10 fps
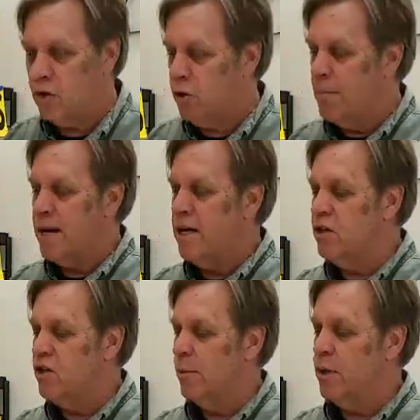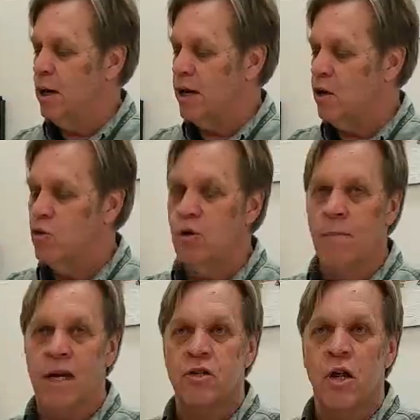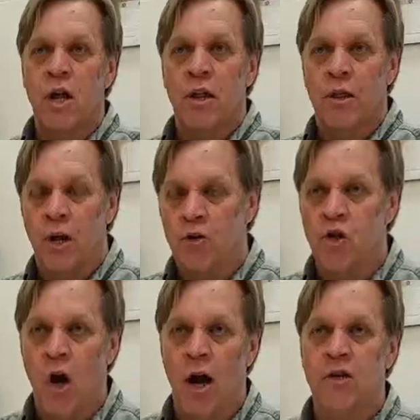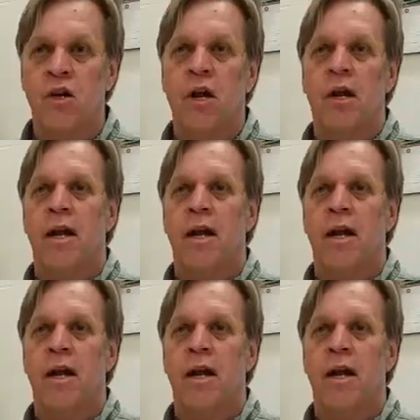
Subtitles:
So they're making something like Cogent makes their shocks